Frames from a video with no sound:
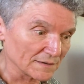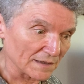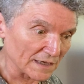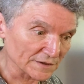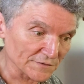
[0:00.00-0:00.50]

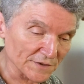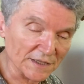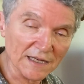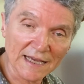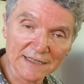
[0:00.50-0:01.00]
ask for the
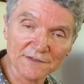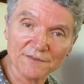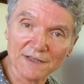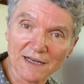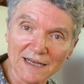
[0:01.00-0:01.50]
light, for
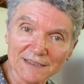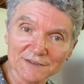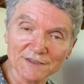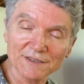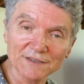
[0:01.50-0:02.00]
the highest
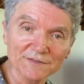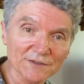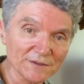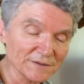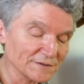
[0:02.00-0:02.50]
good, of
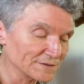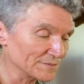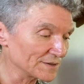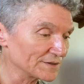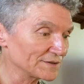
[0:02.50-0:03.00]
course.
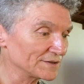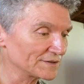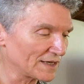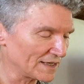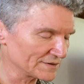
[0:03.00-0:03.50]
We could just
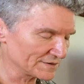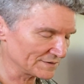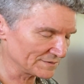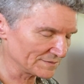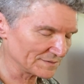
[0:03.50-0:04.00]

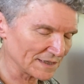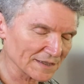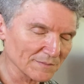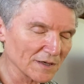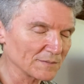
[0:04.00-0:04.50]
take
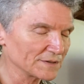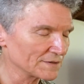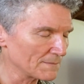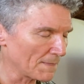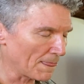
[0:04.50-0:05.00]
a moment,
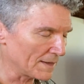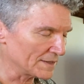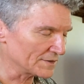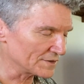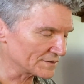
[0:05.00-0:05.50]

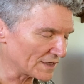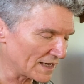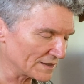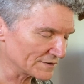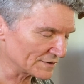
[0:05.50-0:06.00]
just
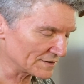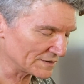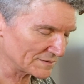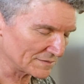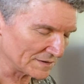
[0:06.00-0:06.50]
ask
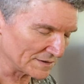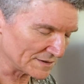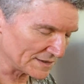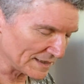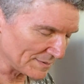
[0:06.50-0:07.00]
that the
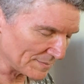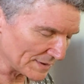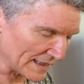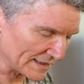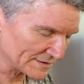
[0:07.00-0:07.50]
tea be
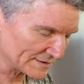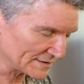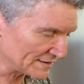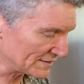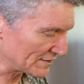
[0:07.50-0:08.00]
blessed,
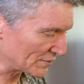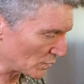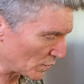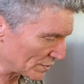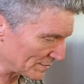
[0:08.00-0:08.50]
that the
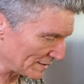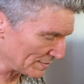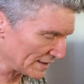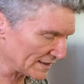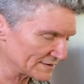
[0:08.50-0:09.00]
water be
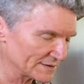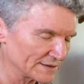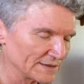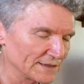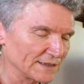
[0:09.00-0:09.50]
blessed,
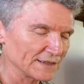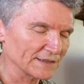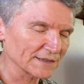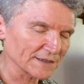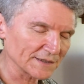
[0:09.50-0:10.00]

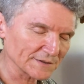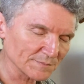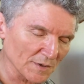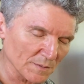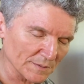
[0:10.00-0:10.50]
that this
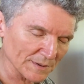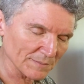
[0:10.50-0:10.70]
moment be